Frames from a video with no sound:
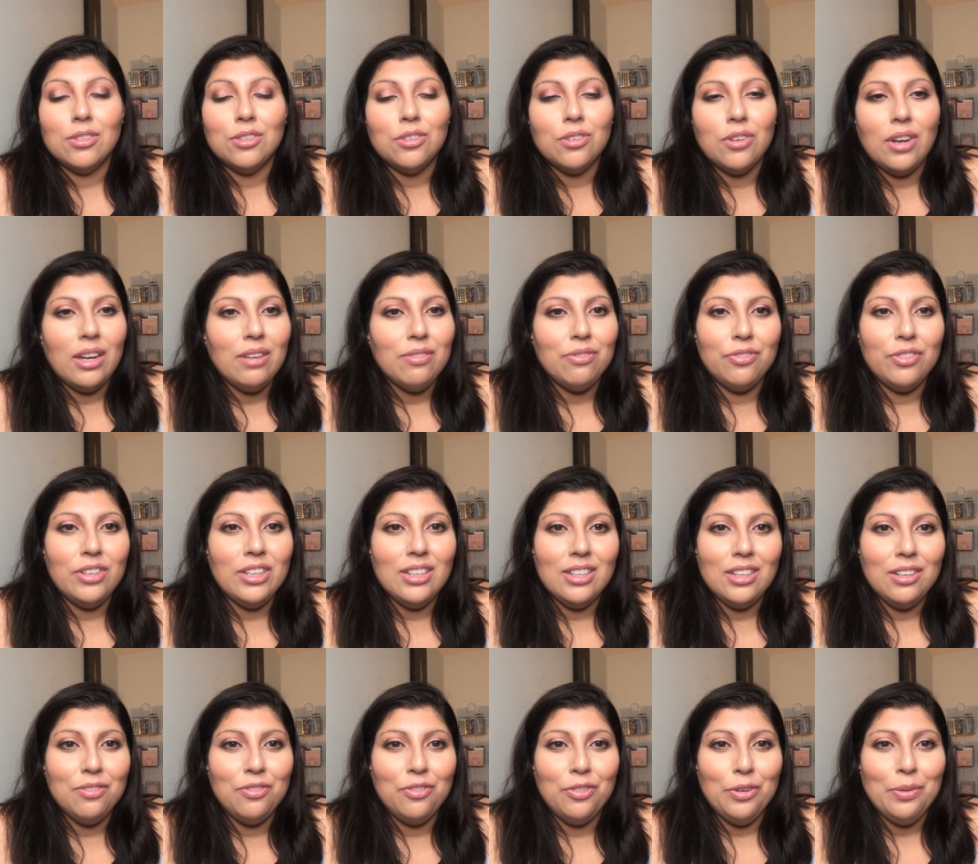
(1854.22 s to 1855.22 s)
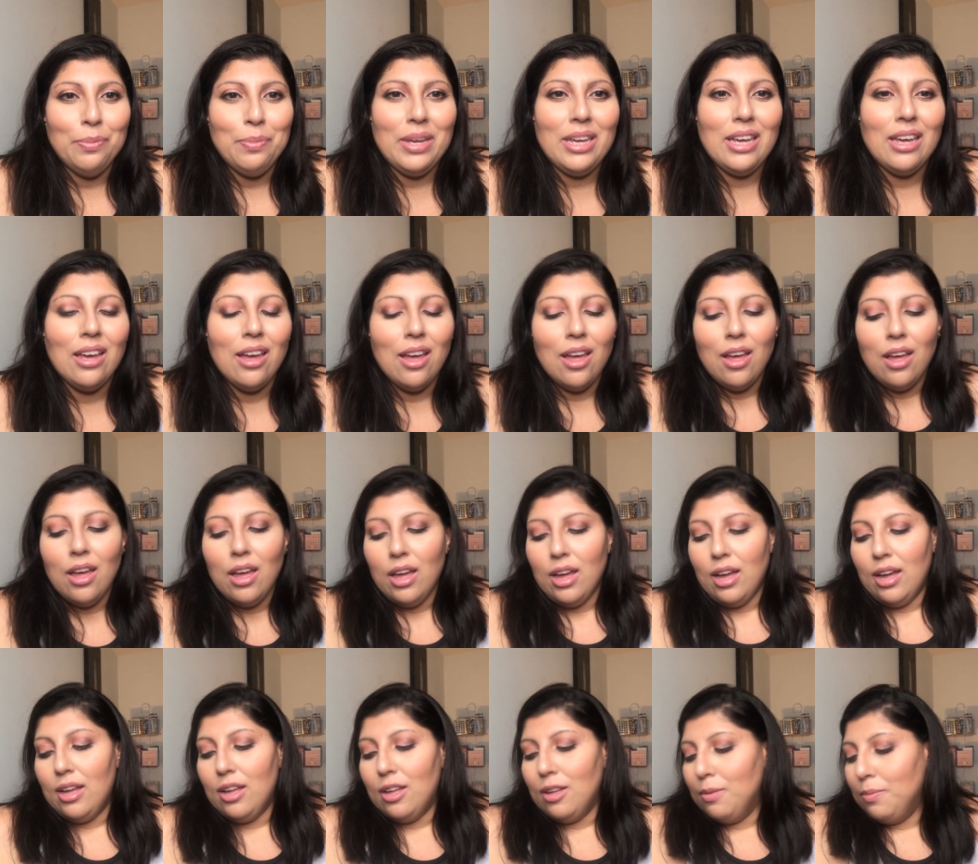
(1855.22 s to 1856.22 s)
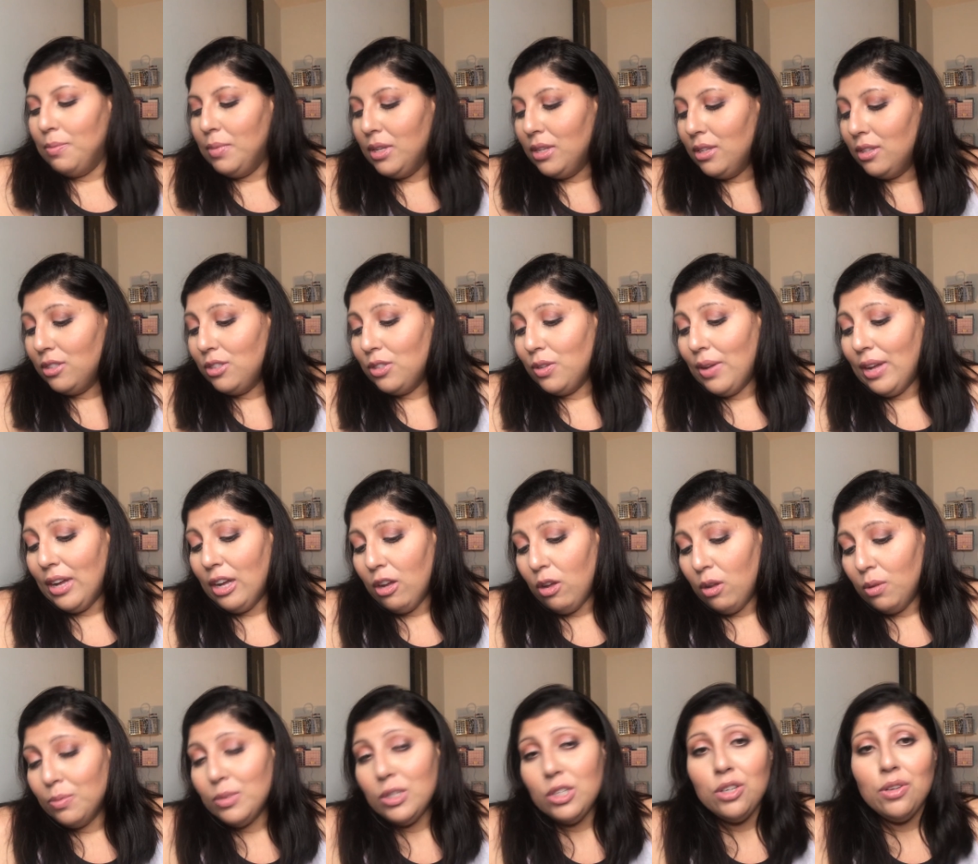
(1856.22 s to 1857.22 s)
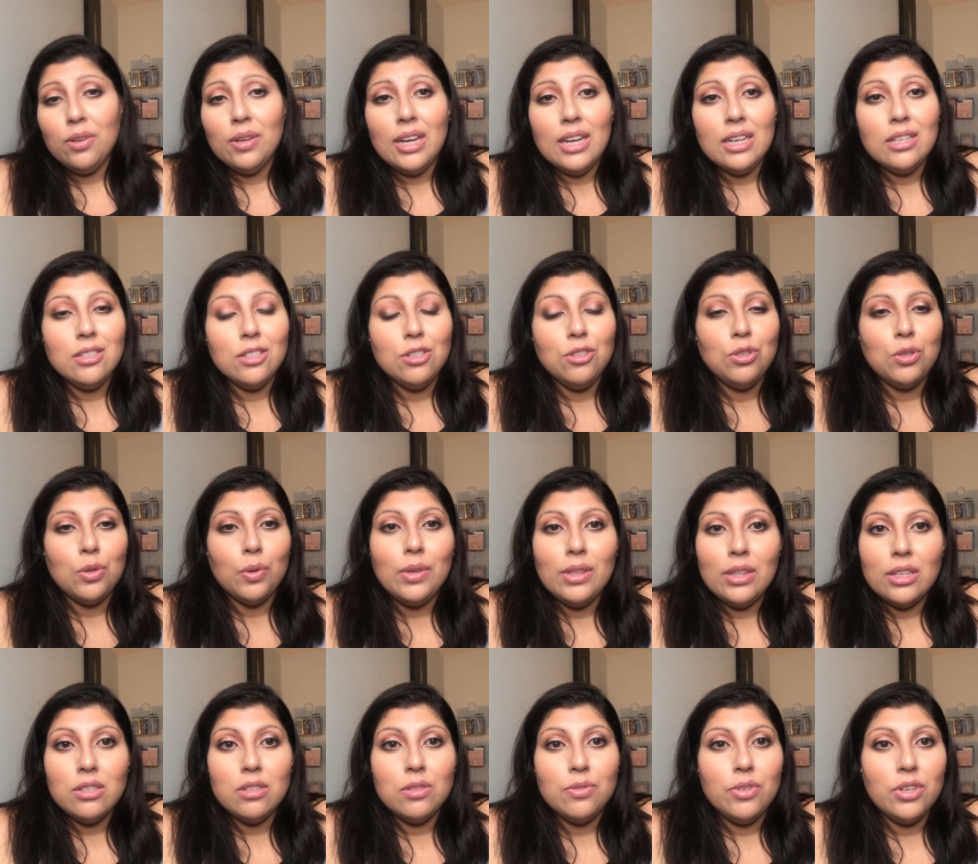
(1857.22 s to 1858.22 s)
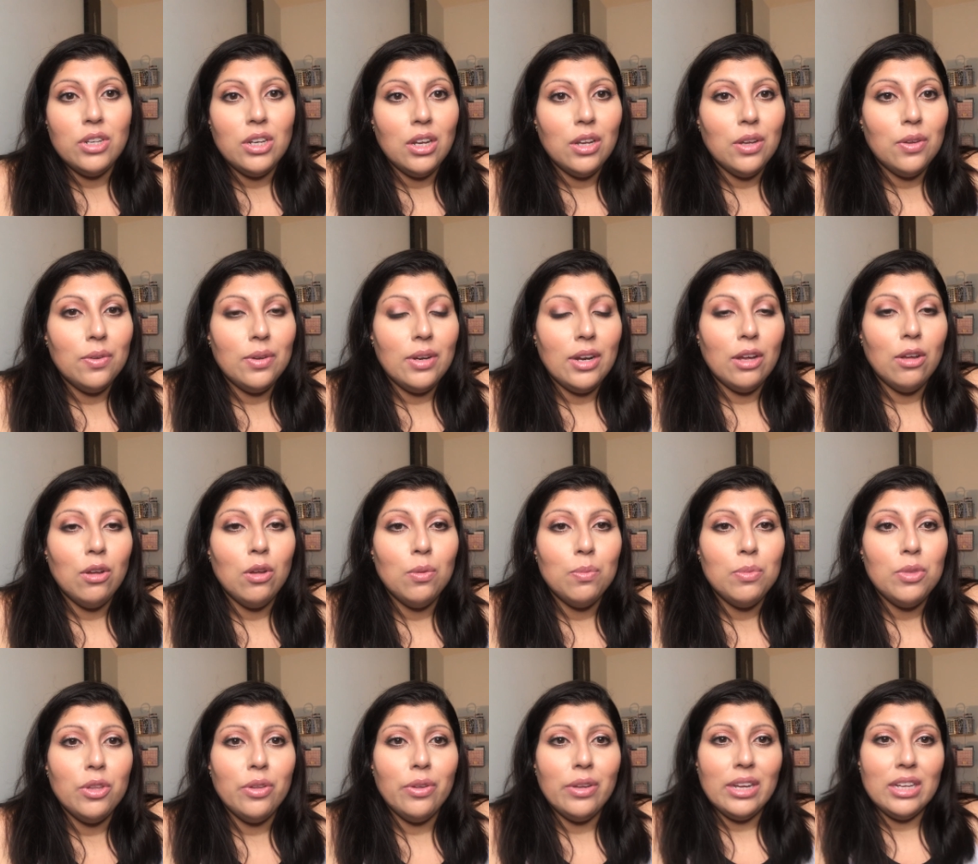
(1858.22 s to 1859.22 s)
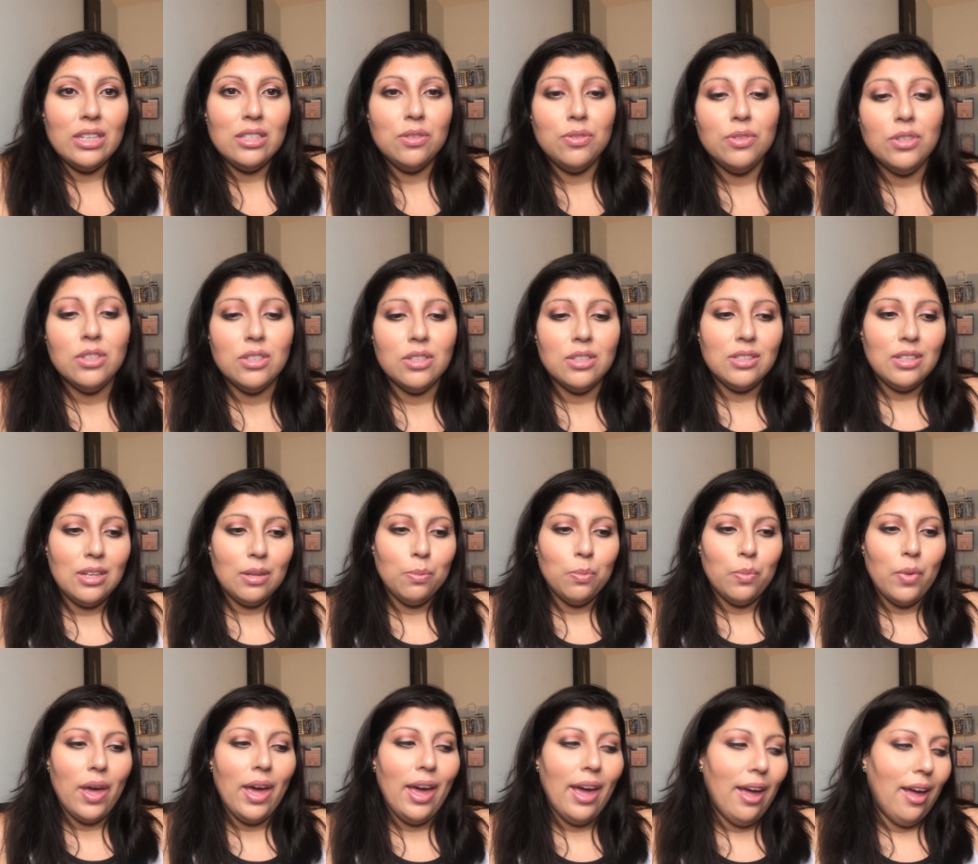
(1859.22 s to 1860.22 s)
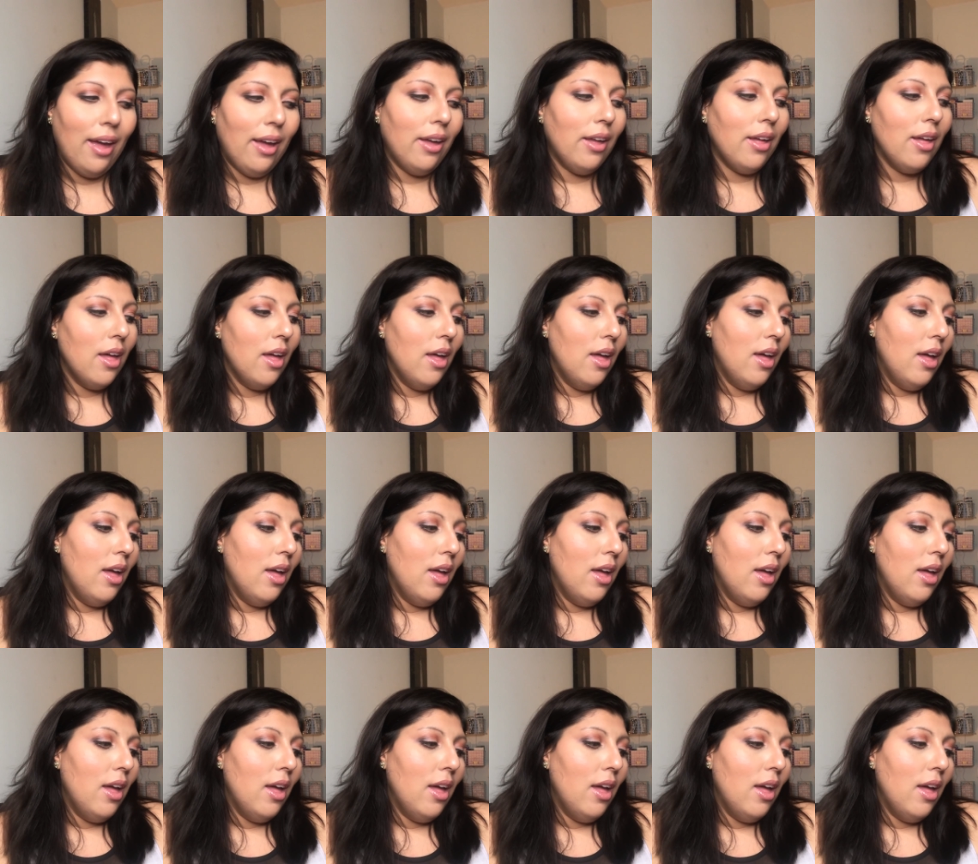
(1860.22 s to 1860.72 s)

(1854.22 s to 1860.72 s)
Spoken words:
great feeling for me. So I hope that you guys enjoyed this video, and I hope that you guys feel the same way